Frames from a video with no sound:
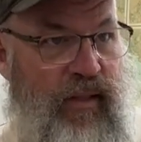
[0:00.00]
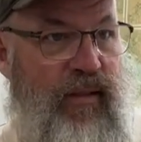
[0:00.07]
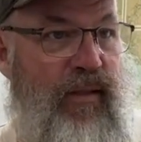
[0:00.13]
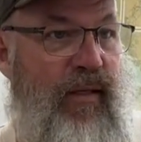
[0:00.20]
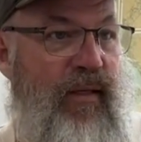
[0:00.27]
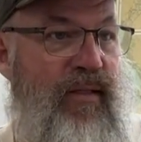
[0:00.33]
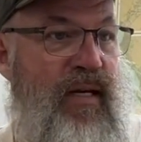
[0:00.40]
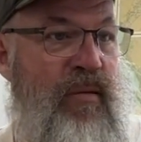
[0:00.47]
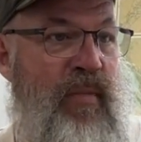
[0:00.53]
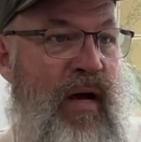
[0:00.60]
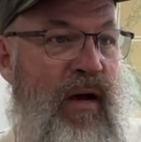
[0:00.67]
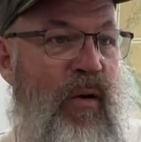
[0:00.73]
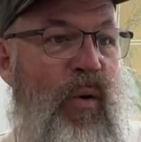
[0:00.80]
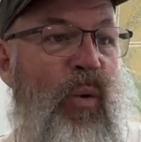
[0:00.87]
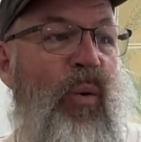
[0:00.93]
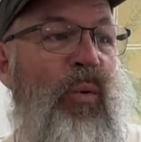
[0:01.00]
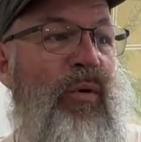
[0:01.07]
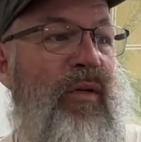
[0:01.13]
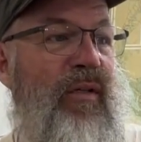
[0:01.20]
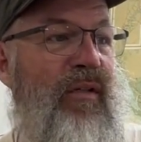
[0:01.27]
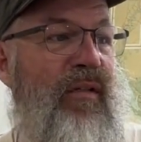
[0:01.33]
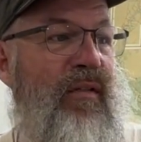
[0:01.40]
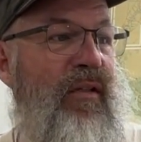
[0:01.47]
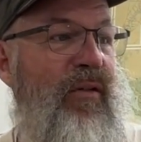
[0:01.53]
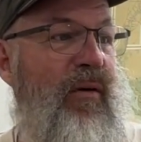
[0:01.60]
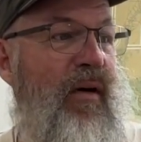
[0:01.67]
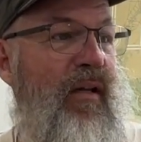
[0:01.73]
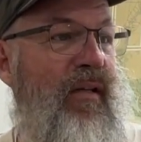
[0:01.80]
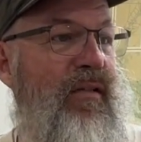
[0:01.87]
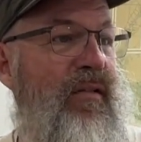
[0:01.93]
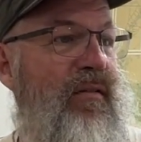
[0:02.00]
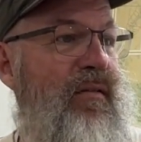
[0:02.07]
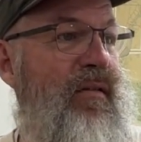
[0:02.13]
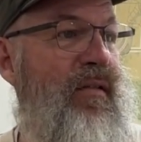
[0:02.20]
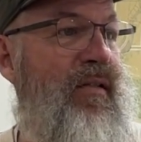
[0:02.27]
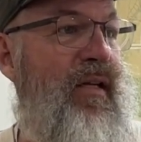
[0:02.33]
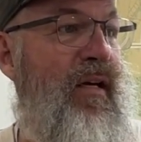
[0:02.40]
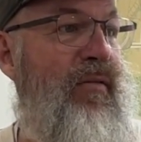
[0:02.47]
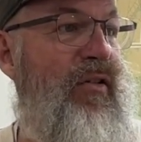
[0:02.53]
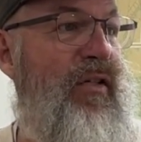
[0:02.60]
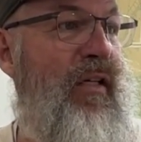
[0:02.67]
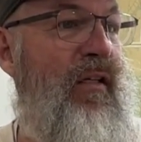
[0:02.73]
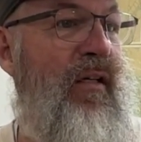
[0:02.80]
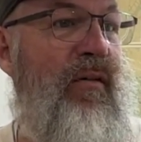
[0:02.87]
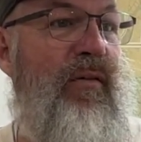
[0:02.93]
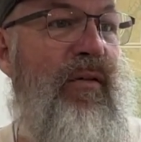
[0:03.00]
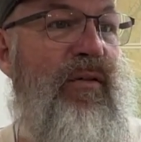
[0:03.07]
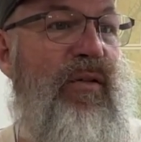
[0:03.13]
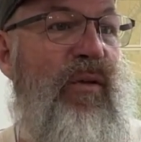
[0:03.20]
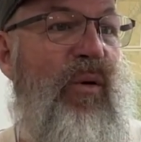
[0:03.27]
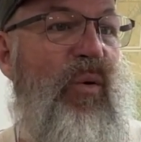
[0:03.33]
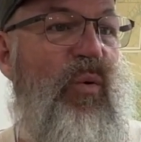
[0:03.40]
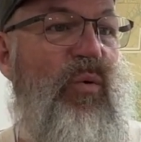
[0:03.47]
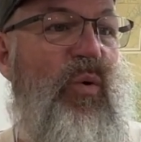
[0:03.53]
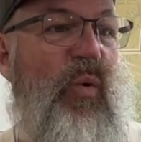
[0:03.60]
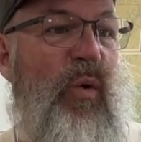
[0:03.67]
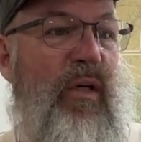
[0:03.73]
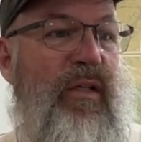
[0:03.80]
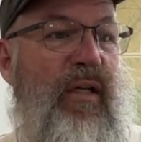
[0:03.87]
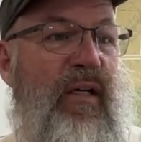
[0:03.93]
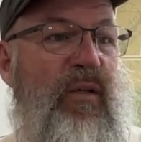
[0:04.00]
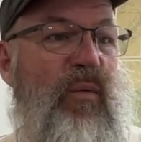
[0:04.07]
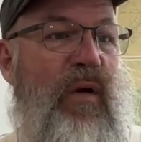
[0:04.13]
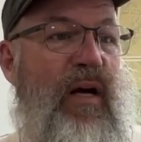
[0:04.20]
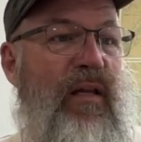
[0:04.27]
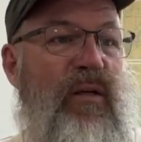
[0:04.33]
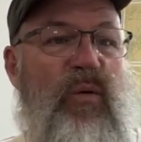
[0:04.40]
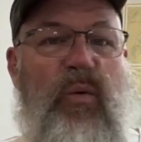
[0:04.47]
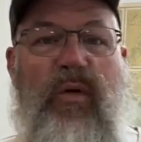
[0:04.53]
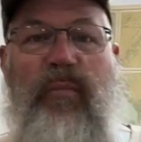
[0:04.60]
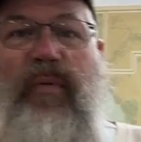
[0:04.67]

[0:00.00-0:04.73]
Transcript: I see my old, you know, I like to save shit love. There's an old Cork Tex Wiley cork